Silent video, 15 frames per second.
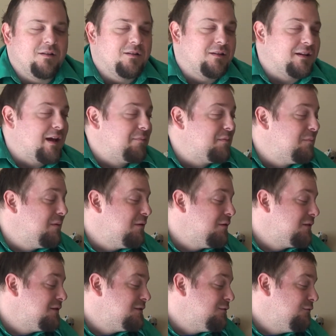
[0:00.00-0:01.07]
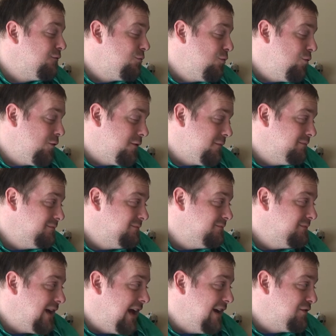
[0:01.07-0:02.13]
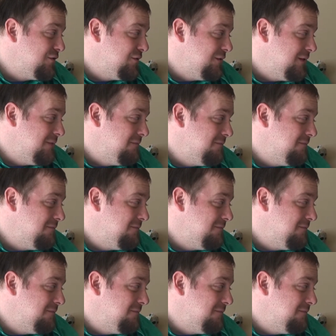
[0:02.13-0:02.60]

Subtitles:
the Captain America Civil War, actually,